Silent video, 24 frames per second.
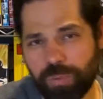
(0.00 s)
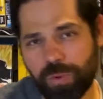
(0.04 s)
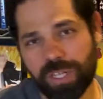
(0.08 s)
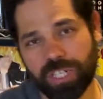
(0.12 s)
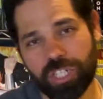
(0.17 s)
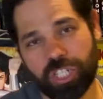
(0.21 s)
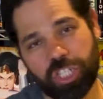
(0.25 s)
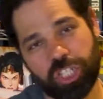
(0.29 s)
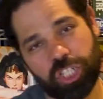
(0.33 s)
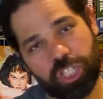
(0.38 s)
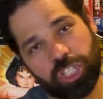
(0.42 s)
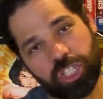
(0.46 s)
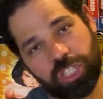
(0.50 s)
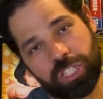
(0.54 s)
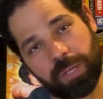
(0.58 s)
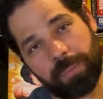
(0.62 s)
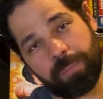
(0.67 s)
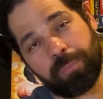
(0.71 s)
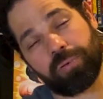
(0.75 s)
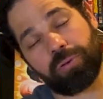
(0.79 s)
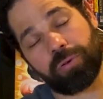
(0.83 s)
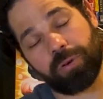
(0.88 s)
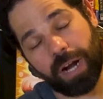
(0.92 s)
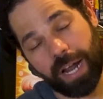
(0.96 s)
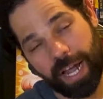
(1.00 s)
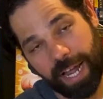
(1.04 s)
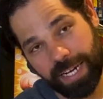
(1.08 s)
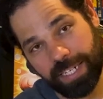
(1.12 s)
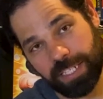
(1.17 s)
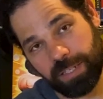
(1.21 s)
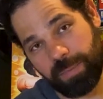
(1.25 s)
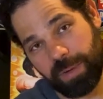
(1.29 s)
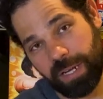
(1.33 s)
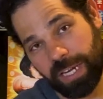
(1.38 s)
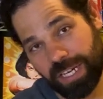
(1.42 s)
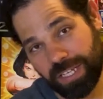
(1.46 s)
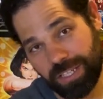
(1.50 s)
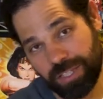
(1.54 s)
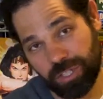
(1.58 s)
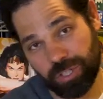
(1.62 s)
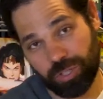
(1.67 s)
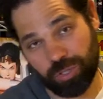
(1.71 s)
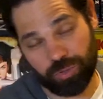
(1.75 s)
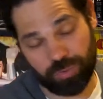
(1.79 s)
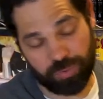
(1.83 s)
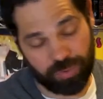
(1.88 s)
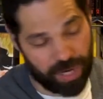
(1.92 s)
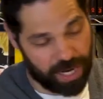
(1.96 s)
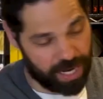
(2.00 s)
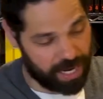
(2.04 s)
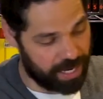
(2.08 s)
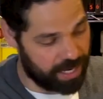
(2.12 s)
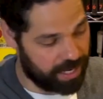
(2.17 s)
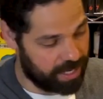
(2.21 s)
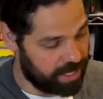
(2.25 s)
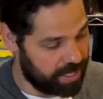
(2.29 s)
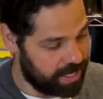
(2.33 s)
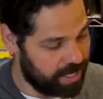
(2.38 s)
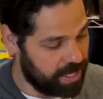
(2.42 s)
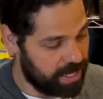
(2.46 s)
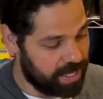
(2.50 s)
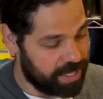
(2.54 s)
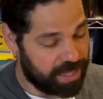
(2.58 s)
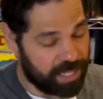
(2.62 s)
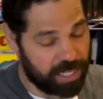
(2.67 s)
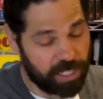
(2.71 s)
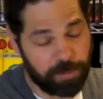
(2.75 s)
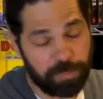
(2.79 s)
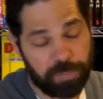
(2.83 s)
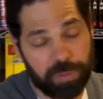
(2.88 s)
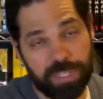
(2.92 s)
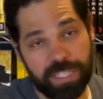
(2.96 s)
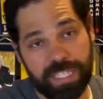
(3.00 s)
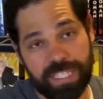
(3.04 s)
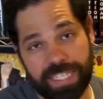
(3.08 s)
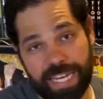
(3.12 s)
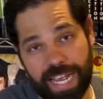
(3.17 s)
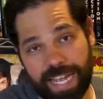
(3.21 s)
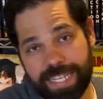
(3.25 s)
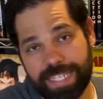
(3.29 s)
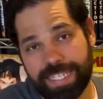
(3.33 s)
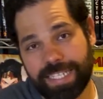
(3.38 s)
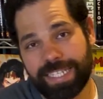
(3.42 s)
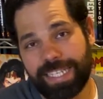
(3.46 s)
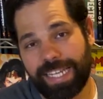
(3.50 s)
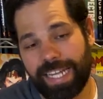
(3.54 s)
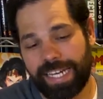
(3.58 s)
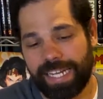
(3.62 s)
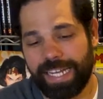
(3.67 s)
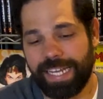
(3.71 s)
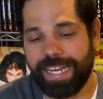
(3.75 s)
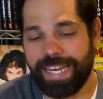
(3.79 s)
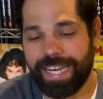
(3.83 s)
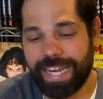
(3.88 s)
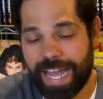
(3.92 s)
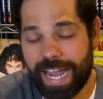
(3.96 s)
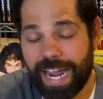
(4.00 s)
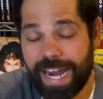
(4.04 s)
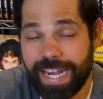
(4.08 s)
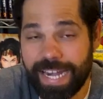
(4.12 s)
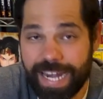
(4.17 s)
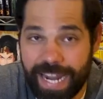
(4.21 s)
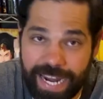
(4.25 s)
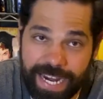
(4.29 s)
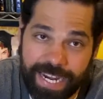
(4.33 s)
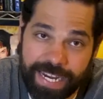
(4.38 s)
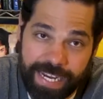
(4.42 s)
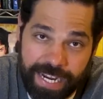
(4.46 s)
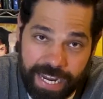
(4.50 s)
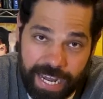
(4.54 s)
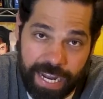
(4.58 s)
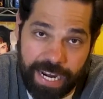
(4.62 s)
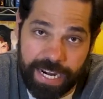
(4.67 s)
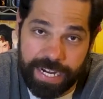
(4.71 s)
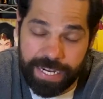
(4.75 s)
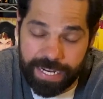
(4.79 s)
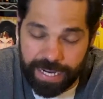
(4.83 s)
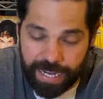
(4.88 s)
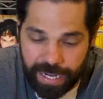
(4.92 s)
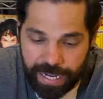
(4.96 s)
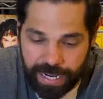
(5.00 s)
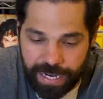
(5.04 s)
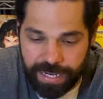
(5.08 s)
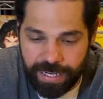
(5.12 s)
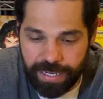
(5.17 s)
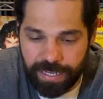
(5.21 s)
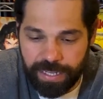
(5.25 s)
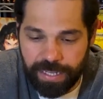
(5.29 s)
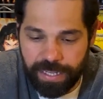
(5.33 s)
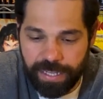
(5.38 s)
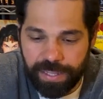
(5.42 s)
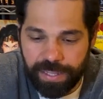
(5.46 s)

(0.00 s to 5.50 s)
one surprised me on the grade. This presents like a 9899.